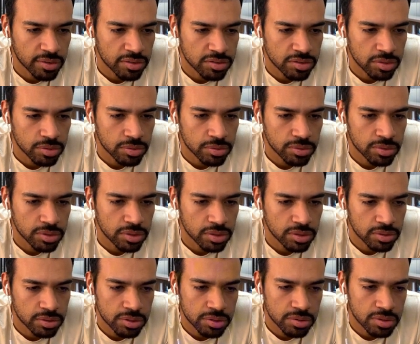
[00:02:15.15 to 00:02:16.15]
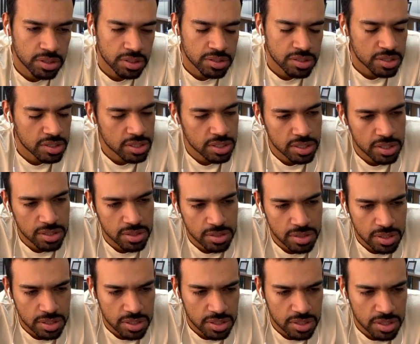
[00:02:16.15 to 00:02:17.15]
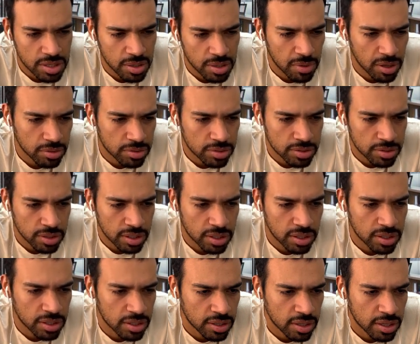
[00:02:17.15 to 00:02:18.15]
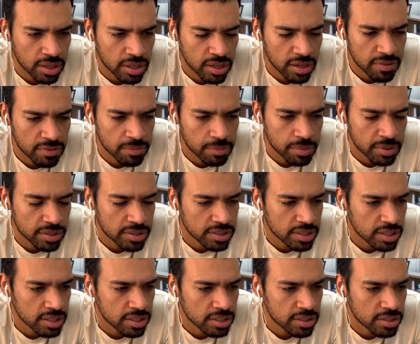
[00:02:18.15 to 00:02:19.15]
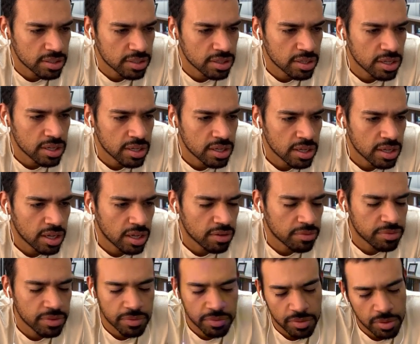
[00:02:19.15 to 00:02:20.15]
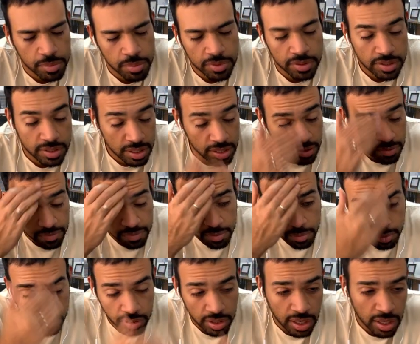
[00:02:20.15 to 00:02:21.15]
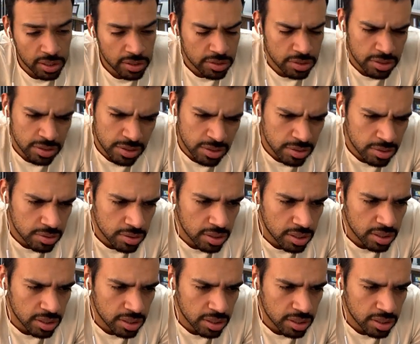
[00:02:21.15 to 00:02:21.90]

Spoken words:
So you can see it's about half percent, a 50% Fibonacci.